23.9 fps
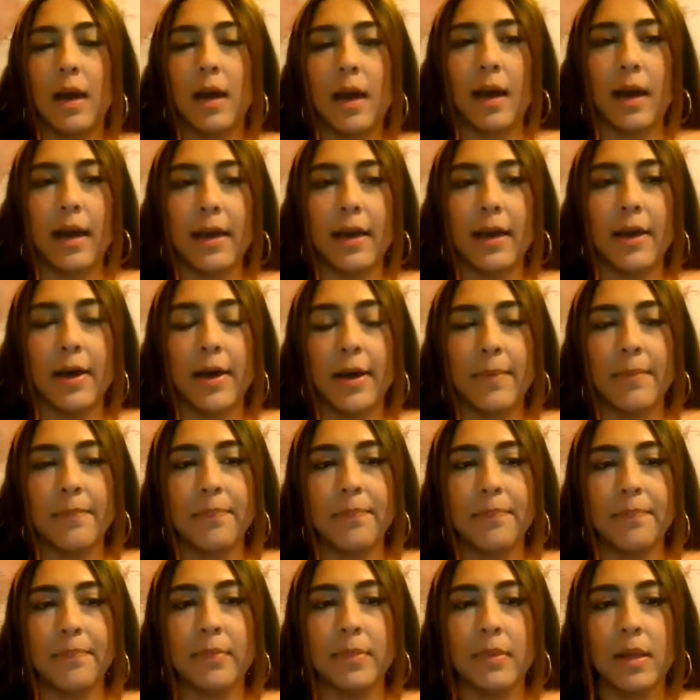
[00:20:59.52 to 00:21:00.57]
I
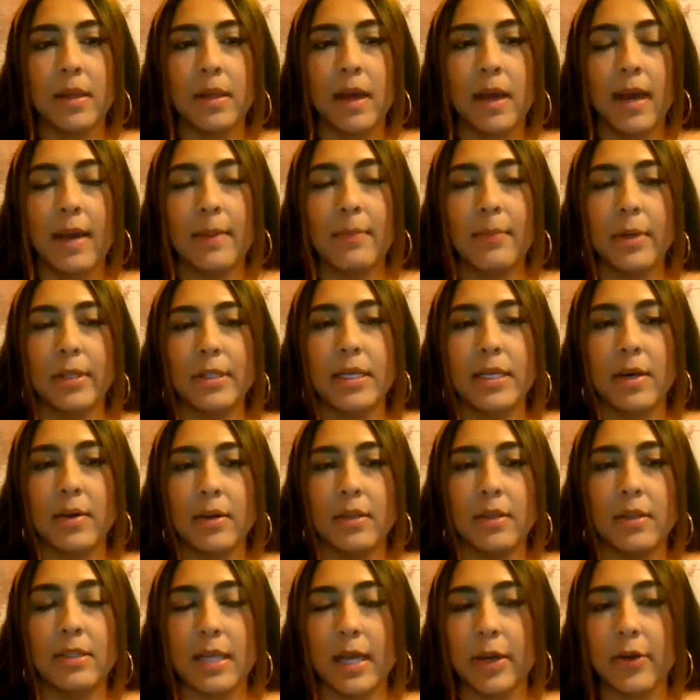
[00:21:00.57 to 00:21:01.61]
put down
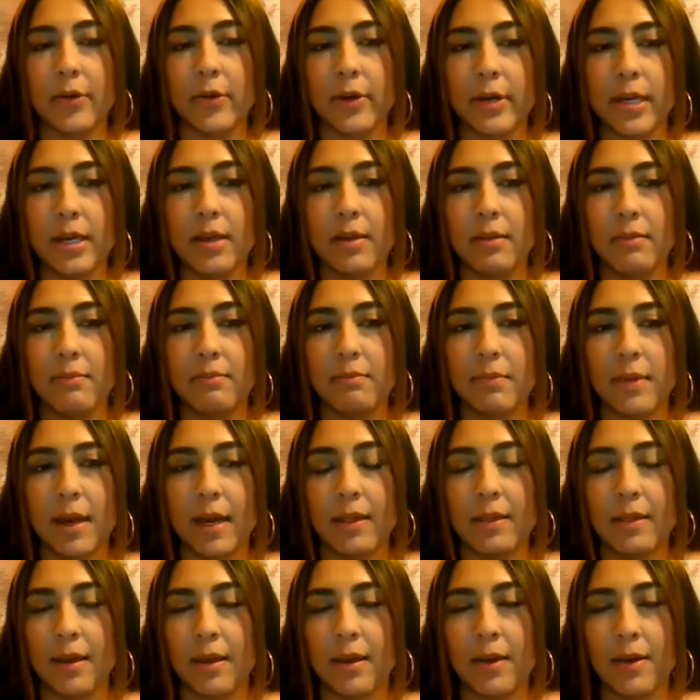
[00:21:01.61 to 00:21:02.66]
integrity. I
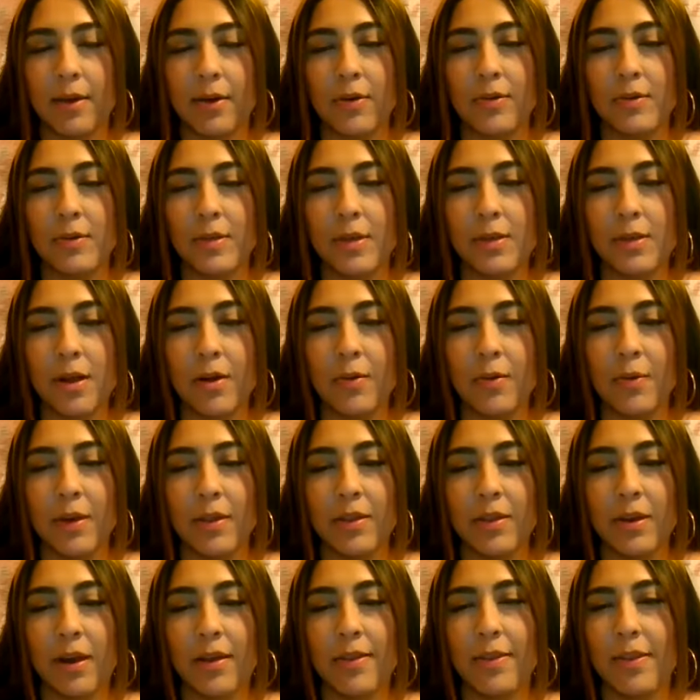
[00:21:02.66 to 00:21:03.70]
think it goes along with
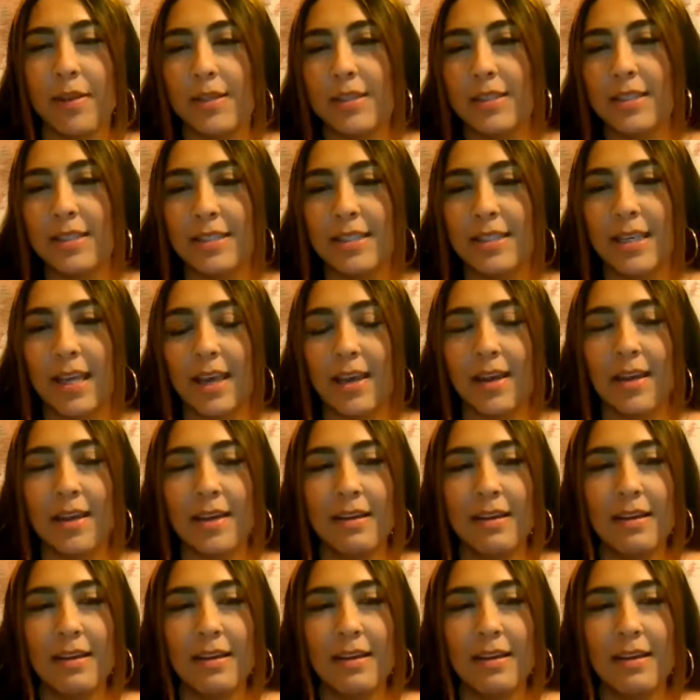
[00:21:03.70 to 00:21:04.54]
authenticity.